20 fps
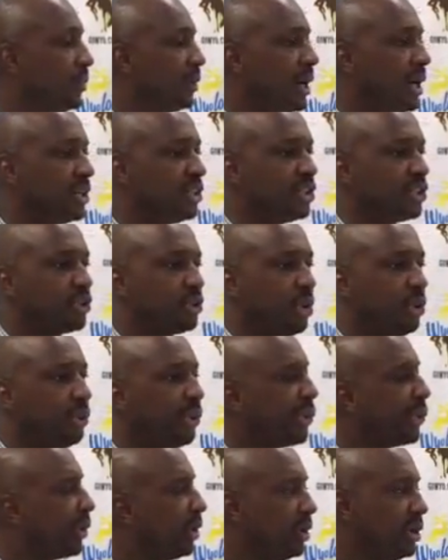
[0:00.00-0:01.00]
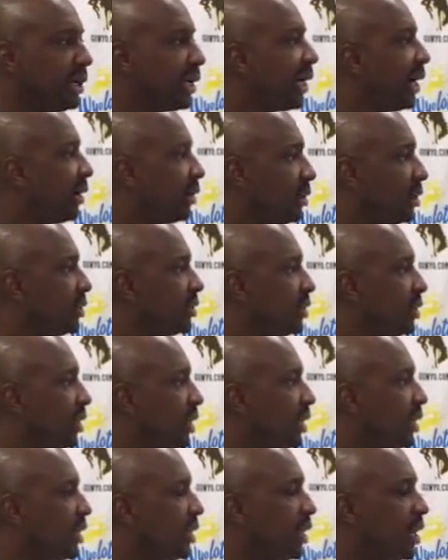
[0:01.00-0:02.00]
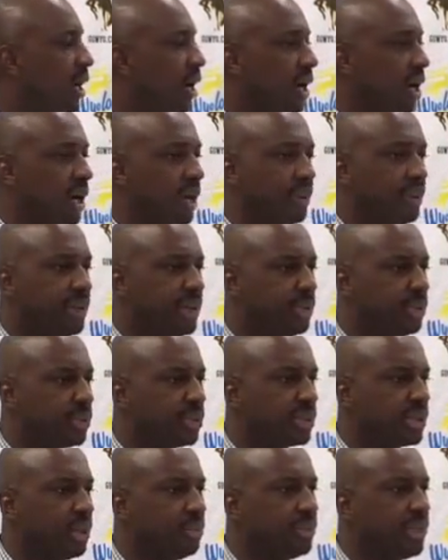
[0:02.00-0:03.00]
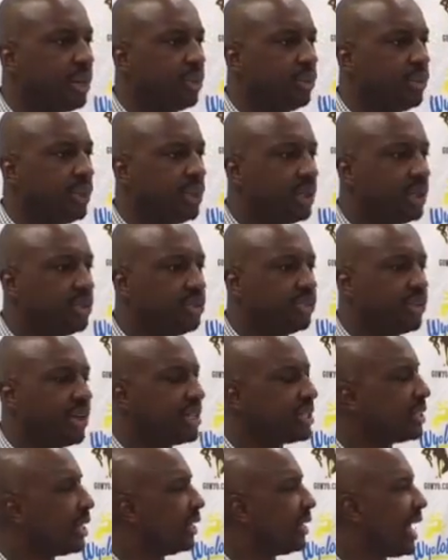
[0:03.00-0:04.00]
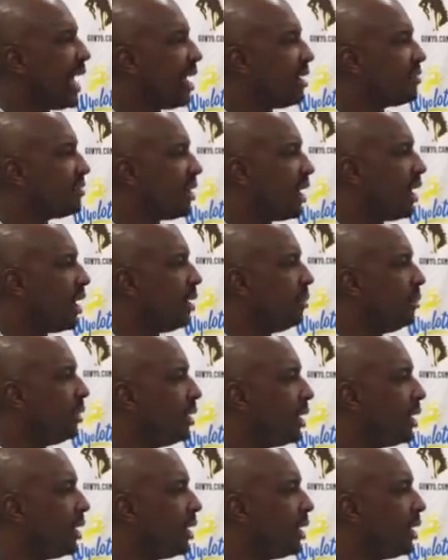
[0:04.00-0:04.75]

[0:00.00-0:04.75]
I just thought we were a little careless, and it was something that we addressed at halftime.